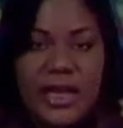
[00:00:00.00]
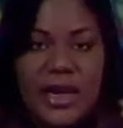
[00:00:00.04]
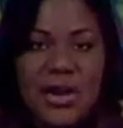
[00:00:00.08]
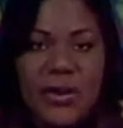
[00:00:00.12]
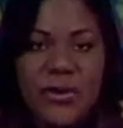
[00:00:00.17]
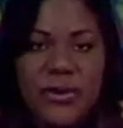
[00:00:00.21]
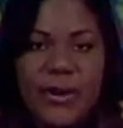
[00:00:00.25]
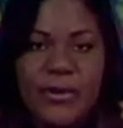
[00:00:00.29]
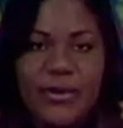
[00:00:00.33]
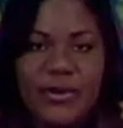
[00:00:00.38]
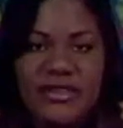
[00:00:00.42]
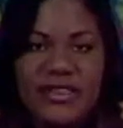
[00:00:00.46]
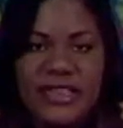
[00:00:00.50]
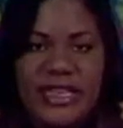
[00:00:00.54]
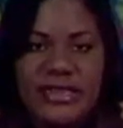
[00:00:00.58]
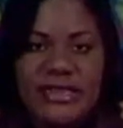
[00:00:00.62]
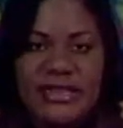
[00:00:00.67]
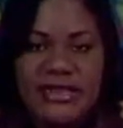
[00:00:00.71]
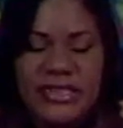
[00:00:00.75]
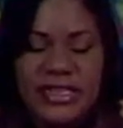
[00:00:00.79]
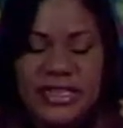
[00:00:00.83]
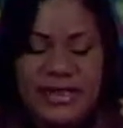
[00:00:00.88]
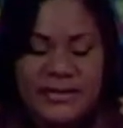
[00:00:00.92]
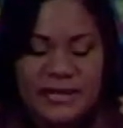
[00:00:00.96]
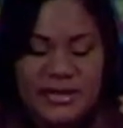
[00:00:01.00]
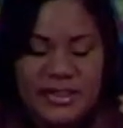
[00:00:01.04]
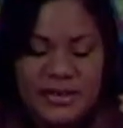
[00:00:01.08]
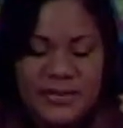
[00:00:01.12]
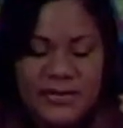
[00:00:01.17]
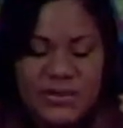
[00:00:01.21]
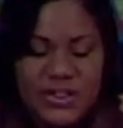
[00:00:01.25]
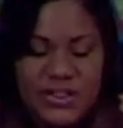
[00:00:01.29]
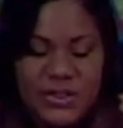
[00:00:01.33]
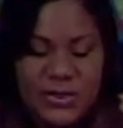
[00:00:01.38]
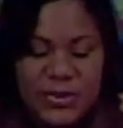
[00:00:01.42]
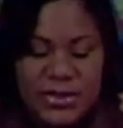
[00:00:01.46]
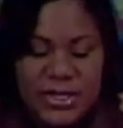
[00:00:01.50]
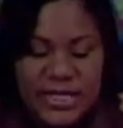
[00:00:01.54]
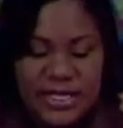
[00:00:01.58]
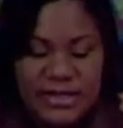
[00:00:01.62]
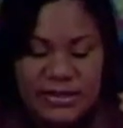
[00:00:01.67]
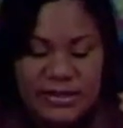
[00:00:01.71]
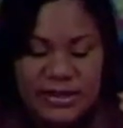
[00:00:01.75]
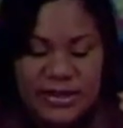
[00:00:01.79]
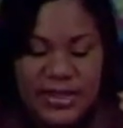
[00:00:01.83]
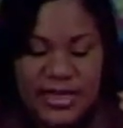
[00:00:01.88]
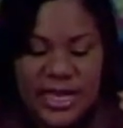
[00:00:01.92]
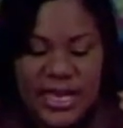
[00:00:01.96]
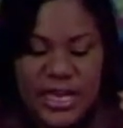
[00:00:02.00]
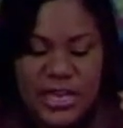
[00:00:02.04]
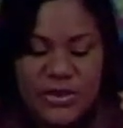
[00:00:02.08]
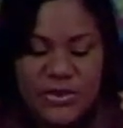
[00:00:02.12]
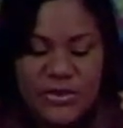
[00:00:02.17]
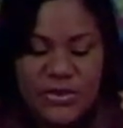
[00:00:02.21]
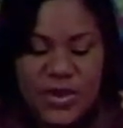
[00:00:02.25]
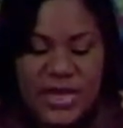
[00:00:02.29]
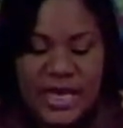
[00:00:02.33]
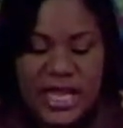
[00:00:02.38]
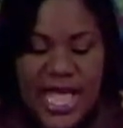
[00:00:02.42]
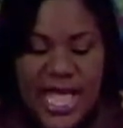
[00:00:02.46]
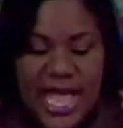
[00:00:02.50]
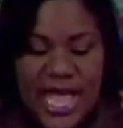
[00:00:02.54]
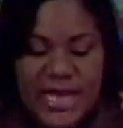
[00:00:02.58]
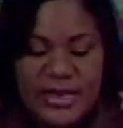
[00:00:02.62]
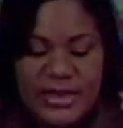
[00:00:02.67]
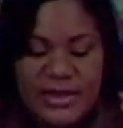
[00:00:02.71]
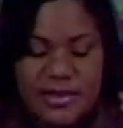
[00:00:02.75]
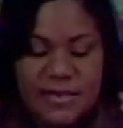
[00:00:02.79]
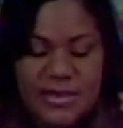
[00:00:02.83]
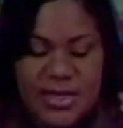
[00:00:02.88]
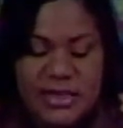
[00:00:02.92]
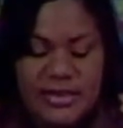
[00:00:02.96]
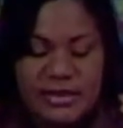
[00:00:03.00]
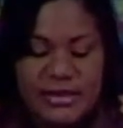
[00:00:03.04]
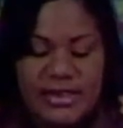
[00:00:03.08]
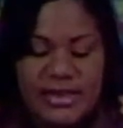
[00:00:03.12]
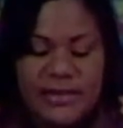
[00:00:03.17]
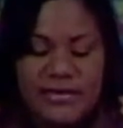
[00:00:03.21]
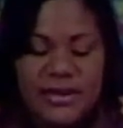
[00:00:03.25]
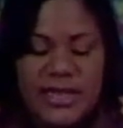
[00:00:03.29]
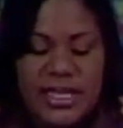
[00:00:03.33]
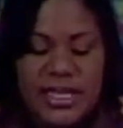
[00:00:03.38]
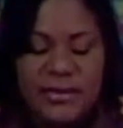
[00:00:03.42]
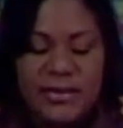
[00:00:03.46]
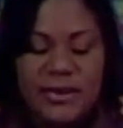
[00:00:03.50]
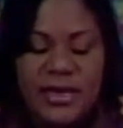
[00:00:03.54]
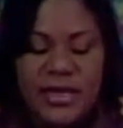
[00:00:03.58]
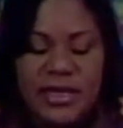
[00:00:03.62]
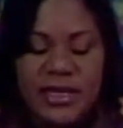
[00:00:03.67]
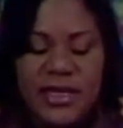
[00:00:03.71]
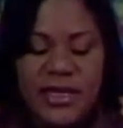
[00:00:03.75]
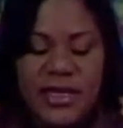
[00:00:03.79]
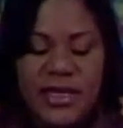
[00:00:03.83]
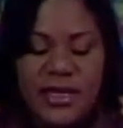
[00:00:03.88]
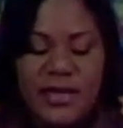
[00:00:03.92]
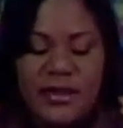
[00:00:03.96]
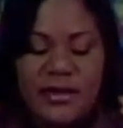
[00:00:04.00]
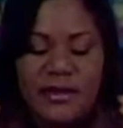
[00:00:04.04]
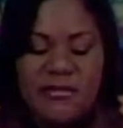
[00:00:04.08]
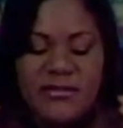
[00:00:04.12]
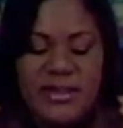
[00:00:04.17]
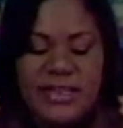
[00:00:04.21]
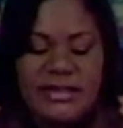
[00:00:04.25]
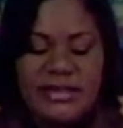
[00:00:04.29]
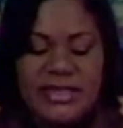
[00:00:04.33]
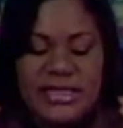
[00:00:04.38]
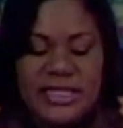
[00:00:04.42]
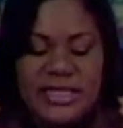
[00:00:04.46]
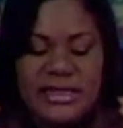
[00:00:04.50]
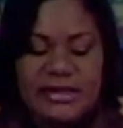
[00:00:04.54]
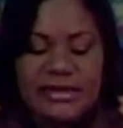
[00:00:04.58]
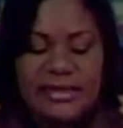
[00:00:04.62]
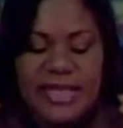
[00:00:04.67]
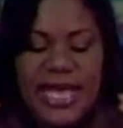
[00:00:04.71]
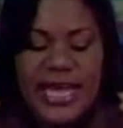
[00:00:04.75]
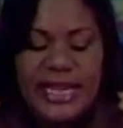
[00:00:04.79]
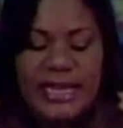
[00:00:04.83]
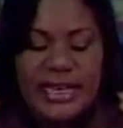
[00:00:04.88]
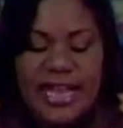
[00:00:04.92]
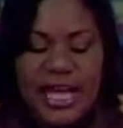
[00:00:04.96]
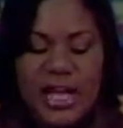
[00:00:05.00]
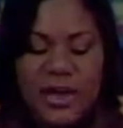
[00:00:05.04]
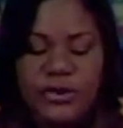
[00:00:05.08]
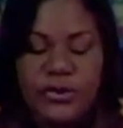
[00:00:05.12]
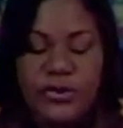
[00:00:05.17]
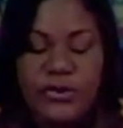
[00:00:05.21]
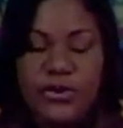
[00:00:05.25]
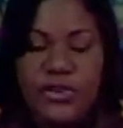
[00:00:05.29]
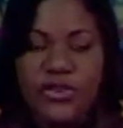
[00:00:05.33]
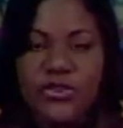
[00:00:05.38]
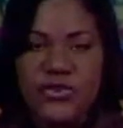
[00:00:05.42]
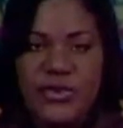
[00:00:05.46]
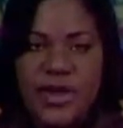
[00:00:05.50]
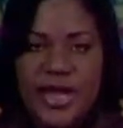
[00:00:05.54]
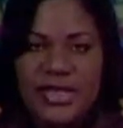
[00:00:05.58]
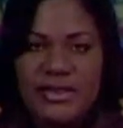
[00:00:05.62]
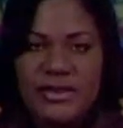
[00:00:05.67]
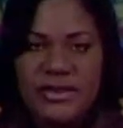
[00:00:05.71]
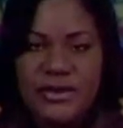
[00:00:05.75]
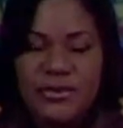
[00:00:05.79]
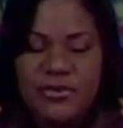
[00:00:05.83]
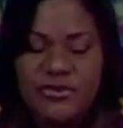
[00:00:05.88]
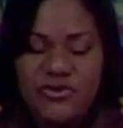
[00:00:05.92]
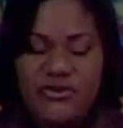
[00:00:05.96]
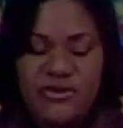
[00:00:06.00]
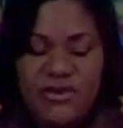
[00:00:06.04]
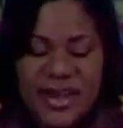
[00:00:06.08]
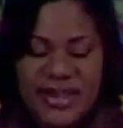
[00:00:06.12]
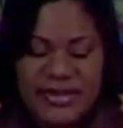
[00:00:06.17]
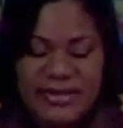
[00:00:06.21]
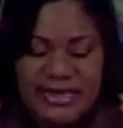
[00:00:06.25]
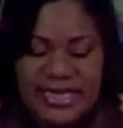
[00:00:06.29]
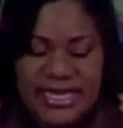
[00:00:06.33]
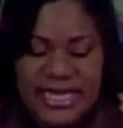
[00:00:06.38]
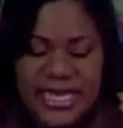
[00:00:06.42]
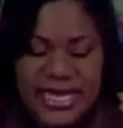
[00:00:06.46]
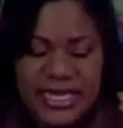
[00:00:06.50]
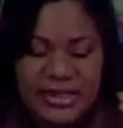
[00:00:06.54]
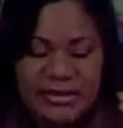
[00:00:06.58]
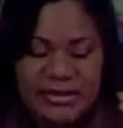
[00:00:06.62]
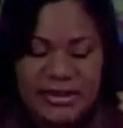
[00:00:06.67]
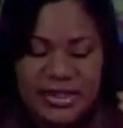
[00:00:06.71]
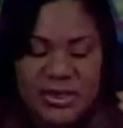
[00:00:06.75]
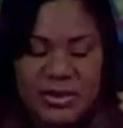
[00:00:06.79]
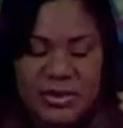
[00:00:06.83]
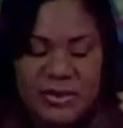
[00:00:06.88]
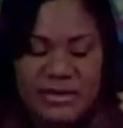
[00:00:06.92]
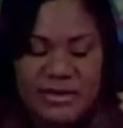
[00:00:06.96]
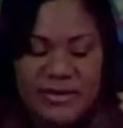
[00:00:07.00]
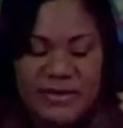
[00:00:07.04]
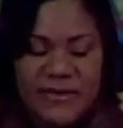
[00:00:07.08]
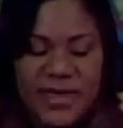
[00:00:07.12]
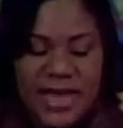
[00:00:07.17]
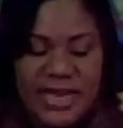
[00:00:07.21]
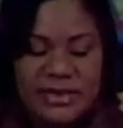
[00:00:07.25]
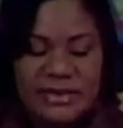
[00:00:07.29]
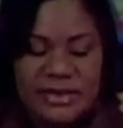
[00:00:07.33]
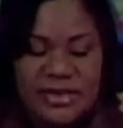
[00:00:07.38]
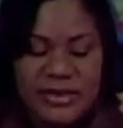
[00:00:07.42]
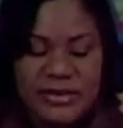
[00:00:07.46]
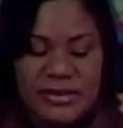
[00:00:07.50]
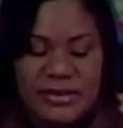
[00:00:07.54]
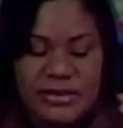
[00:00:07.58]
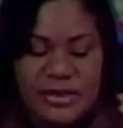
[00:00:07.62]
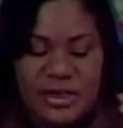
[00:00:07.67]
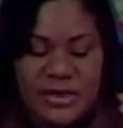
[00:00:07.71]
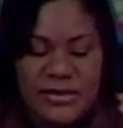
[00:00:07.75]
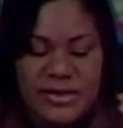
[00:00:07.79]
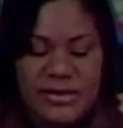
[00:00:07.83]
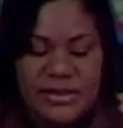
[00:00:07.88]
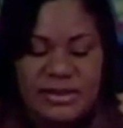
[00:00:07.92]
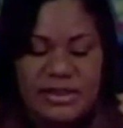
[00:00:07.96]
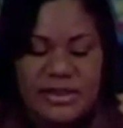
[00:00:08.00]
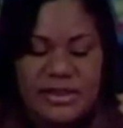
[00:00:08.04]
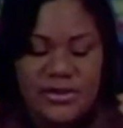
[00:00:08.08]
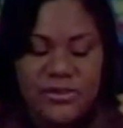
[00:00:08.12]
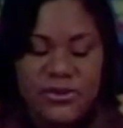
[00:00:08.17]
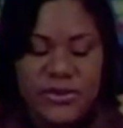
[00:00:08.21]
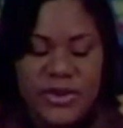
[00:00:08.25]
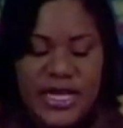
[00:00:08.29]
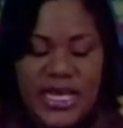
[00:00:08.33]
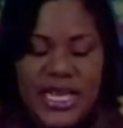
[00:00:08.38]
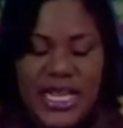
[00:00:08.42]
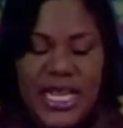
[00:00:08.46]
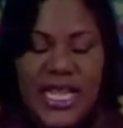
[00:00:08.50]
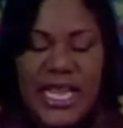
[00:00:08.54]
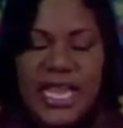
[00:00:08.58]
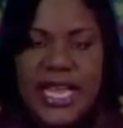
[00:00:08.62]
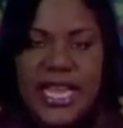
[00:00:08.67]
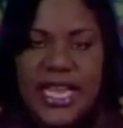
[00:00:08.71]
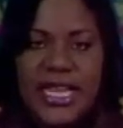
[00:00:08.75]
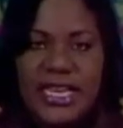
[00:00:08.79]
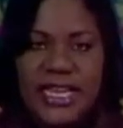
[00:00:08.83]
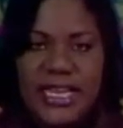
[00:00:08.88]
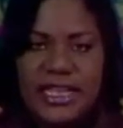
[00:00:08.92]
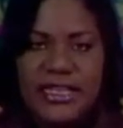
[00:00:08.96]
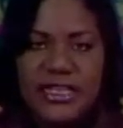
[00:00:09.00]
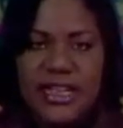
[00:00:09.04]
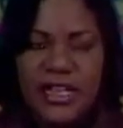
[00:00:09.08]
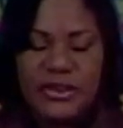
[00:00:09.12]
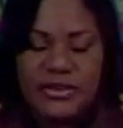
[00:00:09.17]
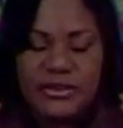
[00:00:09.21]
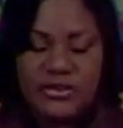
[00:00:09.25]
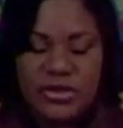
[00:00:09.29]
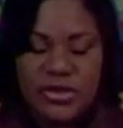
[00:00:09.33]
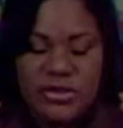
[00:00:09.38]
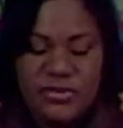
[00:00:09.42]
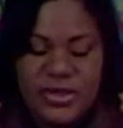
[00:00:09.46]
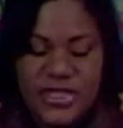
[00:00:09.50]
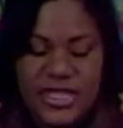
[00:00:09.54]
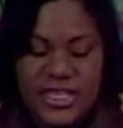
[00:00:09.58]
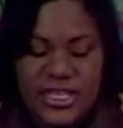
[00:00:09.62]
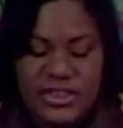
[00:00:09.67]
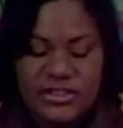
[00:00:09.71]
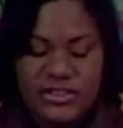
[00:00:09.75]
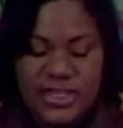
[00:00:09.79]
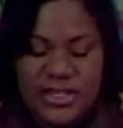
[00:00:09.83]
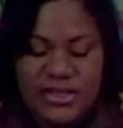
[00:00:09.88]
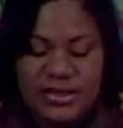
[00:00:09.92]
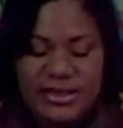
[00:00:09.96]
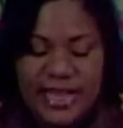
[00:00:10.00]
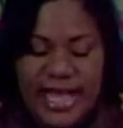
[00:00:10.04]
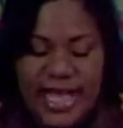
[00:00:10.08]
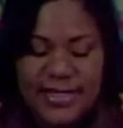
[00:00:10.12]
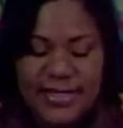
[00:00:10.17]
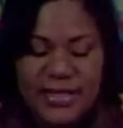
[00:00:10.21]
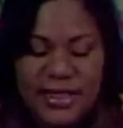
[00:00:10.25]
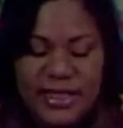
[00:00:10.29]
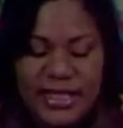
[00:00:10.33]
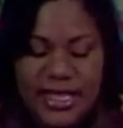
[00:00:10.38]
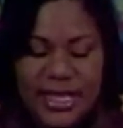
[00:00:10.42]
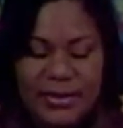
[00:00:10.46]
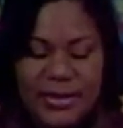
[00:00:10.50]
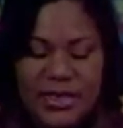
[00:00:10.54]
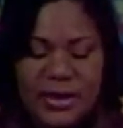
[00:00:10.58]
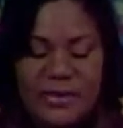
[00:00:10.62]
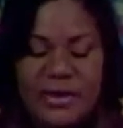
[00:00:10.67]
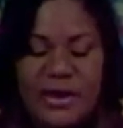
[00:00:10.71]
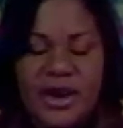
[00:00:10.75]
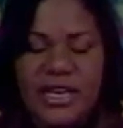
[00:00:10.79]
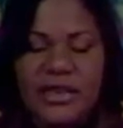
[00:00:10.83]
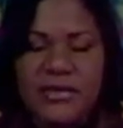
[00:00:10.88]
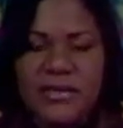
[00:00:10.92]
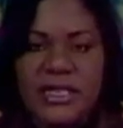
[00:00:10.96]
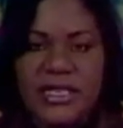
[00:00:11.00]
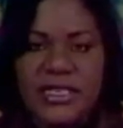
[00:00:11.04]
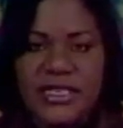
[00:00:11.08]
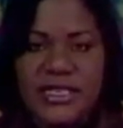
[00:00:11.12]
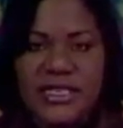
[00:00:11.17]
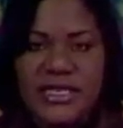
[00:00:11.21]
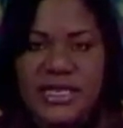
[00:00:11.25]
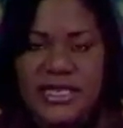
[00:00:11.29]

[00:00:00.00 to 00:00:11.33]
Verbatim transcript: Representatives of unions in the country and the Minister of Labor recently sat down to address pressing issues affecting service delivery in industrial relations at the Labor Department.